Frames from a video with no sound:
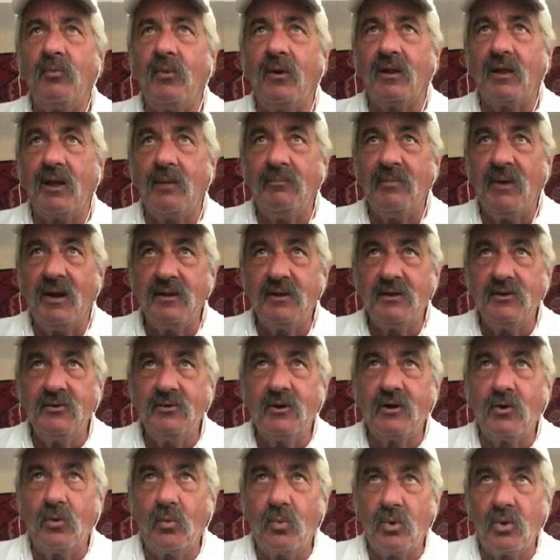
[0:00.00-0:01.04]
I met
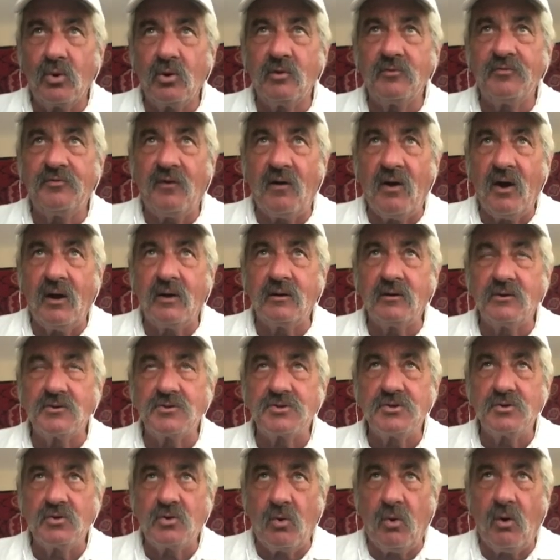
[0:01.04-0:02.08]
you at a World
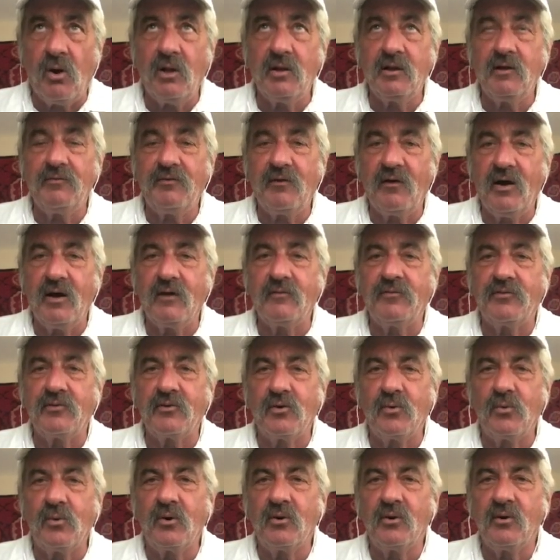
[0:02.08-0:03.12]
Finals. You qualified
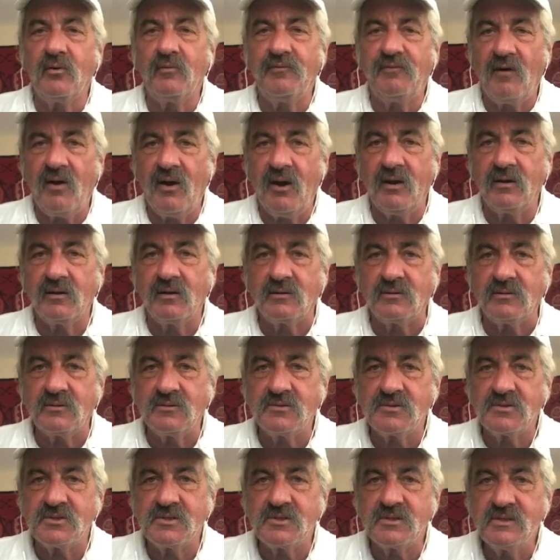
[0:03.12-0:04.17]
for a World
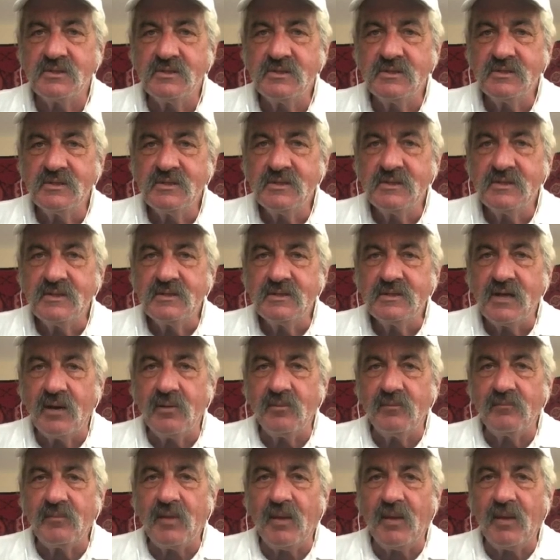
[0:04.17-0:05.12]
Finals. Yeah. Well,